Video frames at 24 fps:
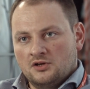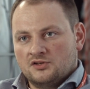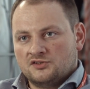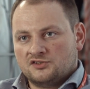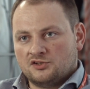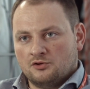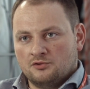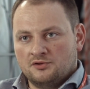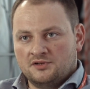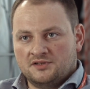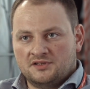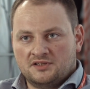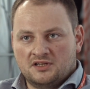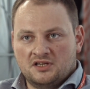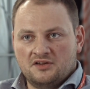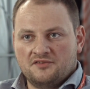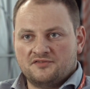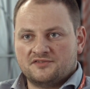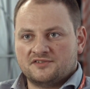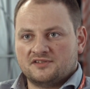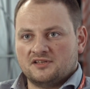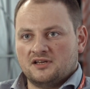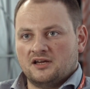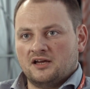So it
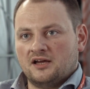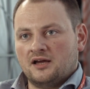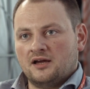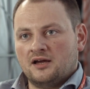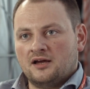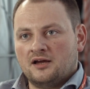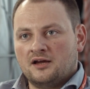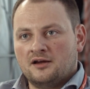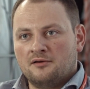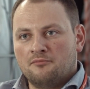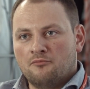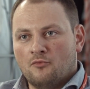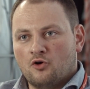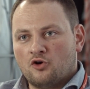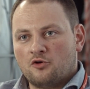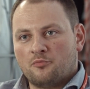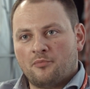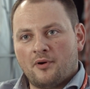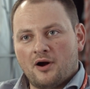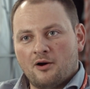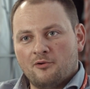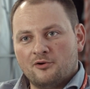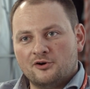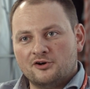gives more
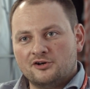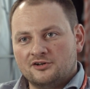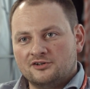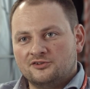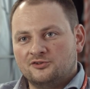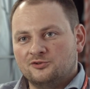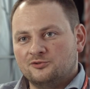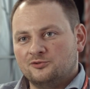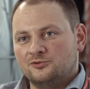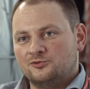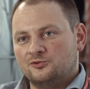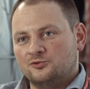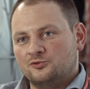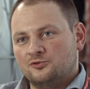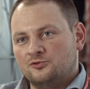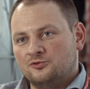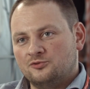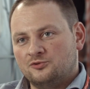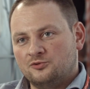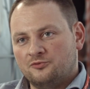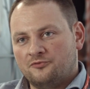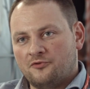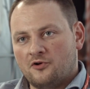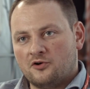power
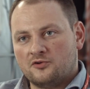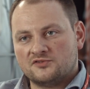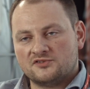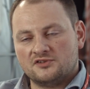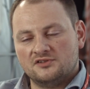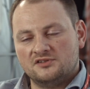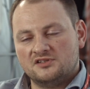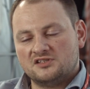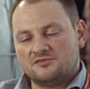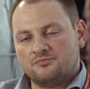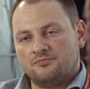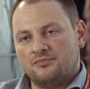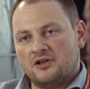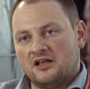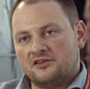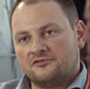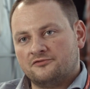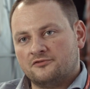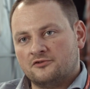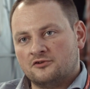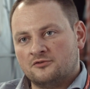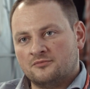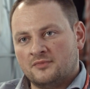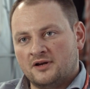to focus on this
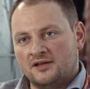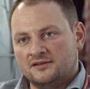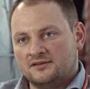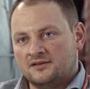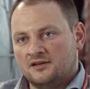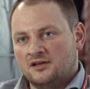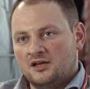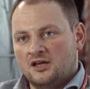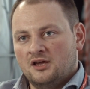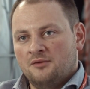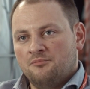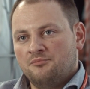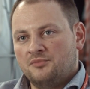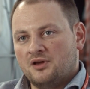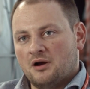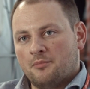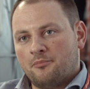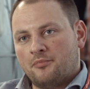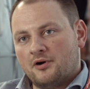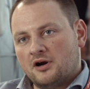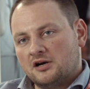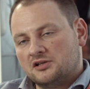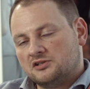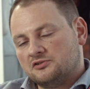platform and be a
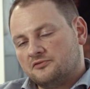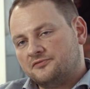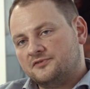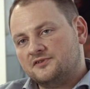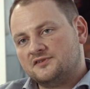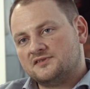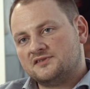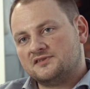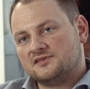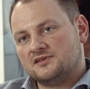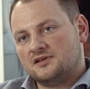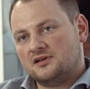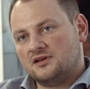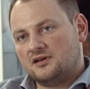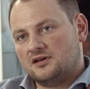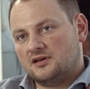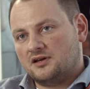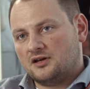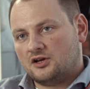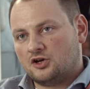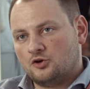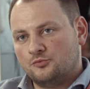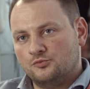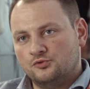part of this
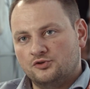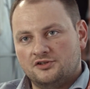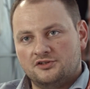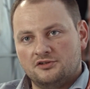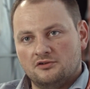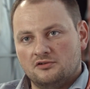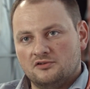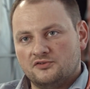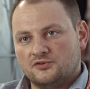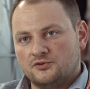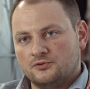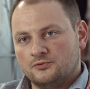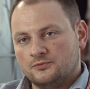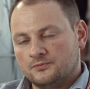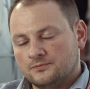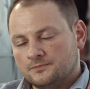community also.